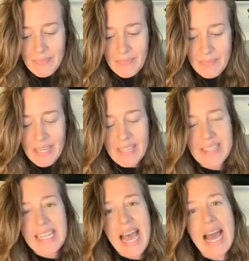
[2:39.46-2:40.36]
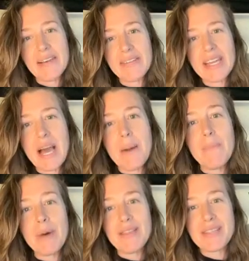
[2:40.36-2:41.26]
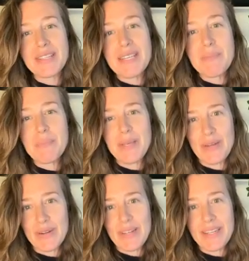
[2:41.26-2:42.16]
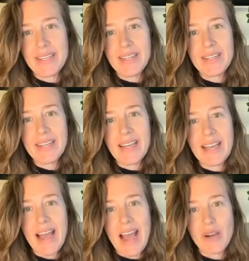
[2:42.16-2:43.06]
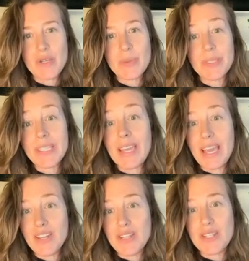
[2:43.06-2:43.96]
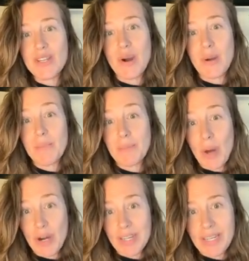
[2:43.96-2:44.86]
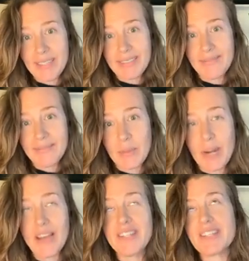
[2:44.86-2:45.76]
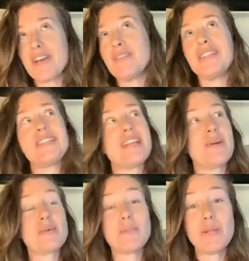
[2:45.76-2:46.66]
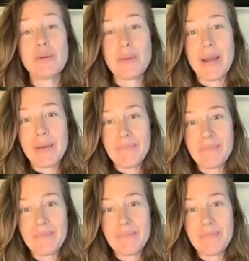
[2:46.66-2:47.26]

Because having a monthly period actually ages our body. When I discovered this, I was blown away.